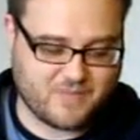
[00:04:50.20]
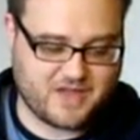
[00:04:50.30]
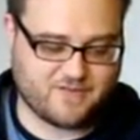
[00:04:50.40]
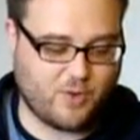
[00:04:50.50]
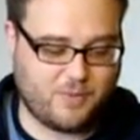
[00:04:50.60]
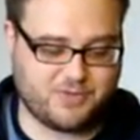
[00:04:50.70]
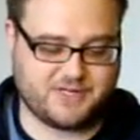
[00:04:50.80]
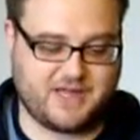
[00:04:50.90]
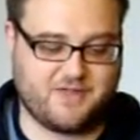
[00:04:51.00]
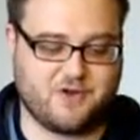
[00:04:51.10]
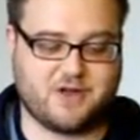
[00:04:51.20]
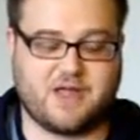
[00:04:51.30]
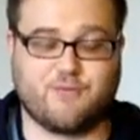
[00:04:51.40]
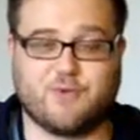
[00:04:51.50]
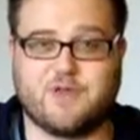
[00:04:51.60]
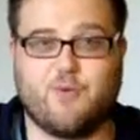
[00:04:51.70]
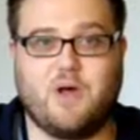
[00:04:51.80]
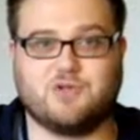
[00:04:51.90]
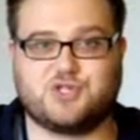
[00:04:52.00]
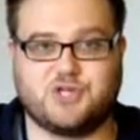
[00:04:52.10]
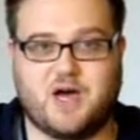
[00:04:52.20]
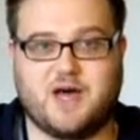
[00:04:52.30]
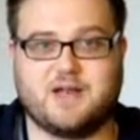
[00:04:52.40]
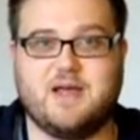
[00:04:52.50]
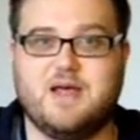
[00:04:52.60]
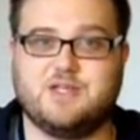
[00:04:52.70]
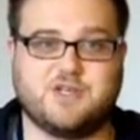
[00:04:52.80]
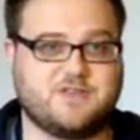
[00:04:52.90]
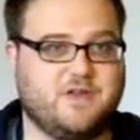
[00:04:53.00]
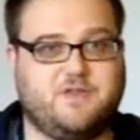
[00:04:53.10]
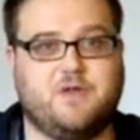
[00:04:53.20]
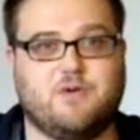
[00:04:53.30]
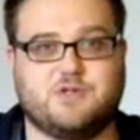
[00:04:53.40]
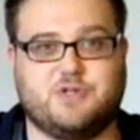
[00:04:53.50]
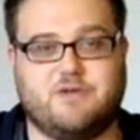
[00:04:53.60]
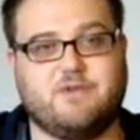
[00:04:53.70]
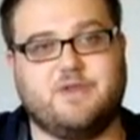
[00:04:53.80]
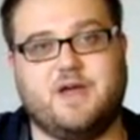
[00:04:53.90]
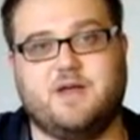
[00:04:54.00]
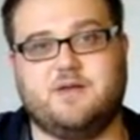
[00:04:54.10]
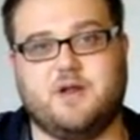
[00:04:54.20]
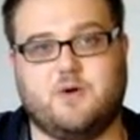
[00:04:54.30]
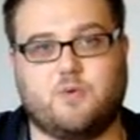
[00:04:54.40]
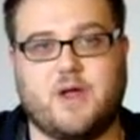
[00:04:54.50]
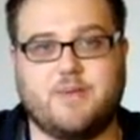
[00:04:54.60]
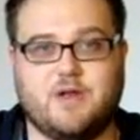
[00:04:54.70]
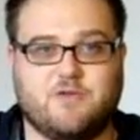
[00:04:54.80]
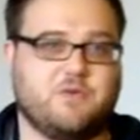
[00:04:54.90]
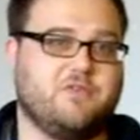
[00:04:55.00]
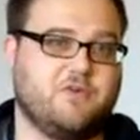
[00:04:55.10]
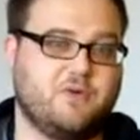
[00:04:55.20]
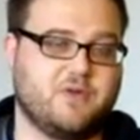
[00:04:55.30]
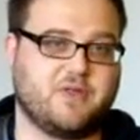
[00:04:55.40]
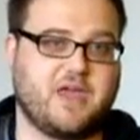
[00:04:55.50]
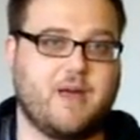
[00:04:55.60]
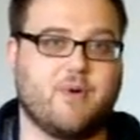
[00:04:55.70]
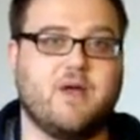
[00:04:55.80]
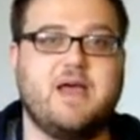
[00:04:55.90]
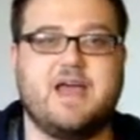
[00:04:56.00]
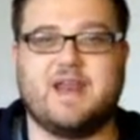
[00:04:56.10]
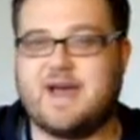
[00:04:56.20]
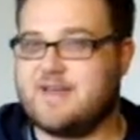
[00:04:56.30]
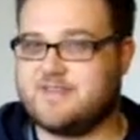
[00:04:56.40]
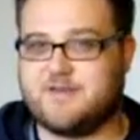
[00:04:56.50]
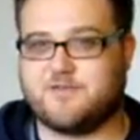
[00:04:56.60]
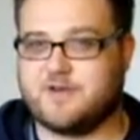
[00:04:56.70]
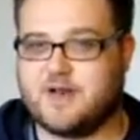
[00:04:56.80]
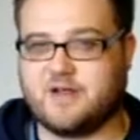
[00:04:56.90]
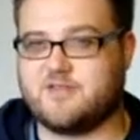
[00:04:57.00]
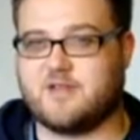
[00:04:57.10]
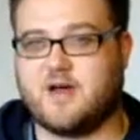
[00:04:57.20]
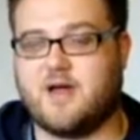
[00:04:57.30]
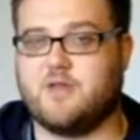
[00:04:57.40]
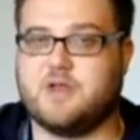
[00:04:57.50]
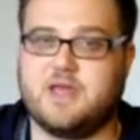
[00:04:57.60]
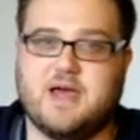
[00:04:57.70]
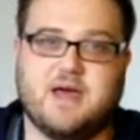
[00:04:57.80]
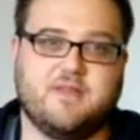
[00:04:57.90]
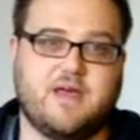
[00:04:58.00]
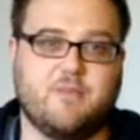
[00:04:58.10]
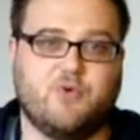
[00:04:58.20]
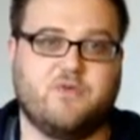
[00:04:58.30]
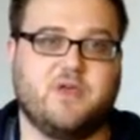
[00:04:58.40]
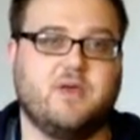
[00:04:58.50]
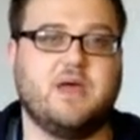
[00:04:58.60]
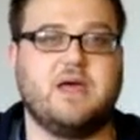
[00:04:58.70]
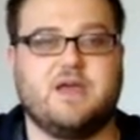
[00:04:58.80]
It's well put together. Again, really well shot, just like the original Evil Dead. Raimi knows what he's doing on the camera. It has that frenetic style that he had in that movie.